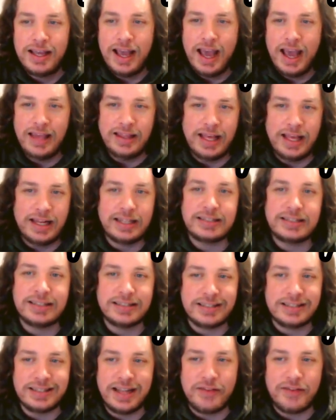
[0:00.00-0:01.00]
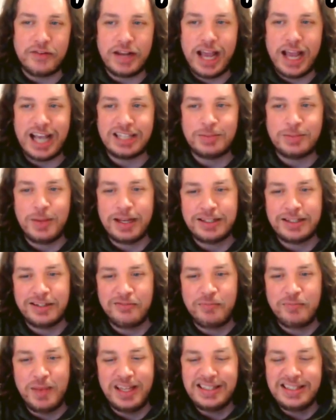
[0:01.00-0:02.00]
and that exists in every aspect
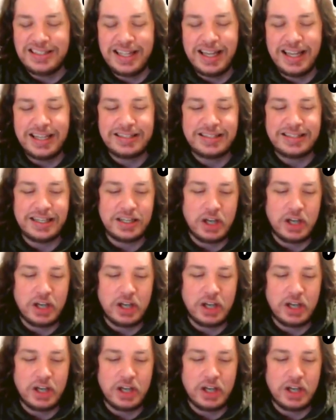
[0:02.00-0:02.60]
of business and